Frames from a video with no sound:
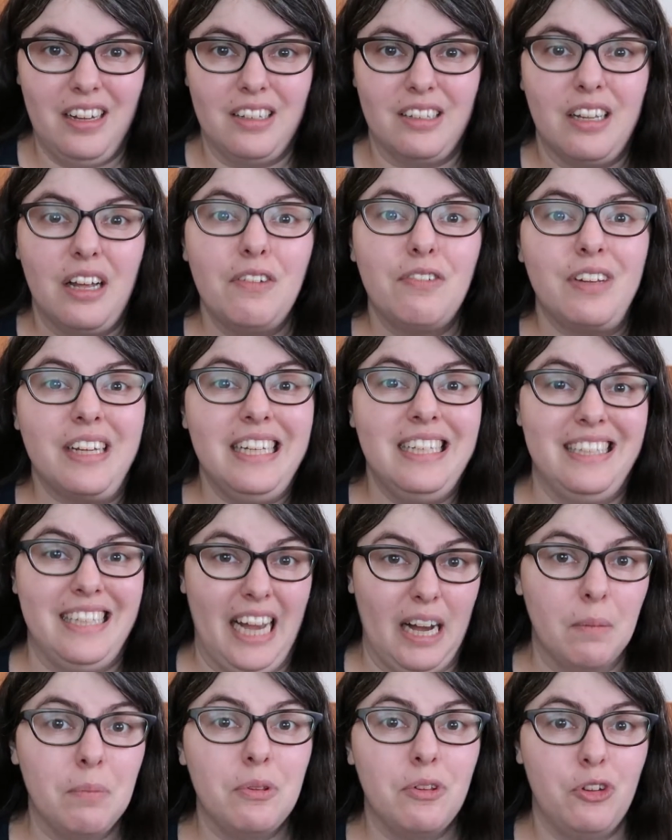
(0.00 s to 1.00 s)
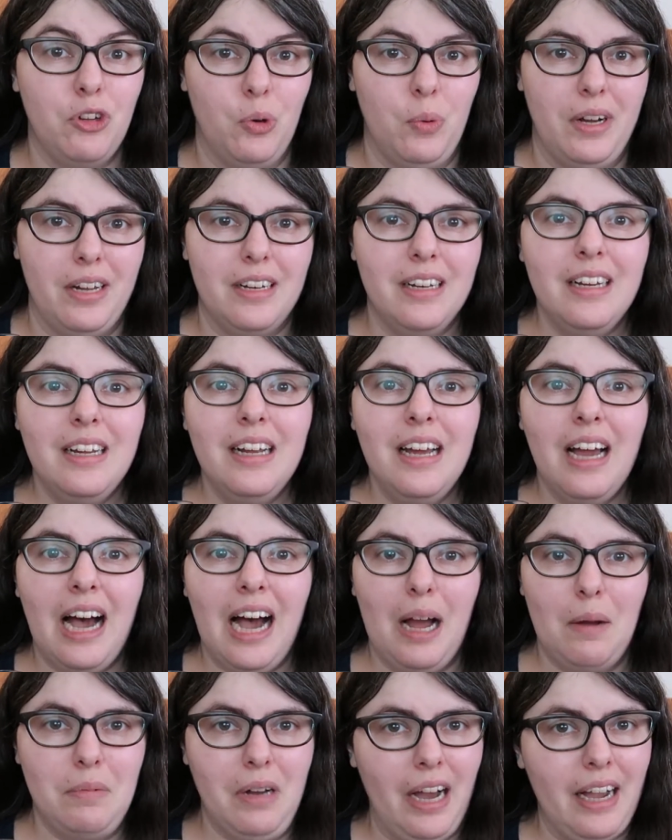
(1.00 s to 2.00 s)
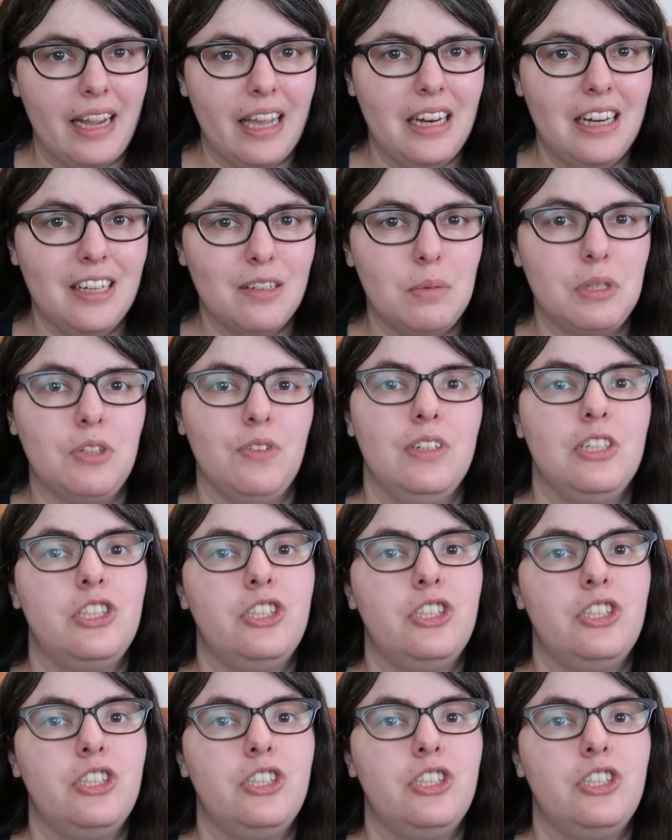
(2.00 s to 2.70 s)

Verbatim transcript: a lovely depth to it. I'm not getting as much of a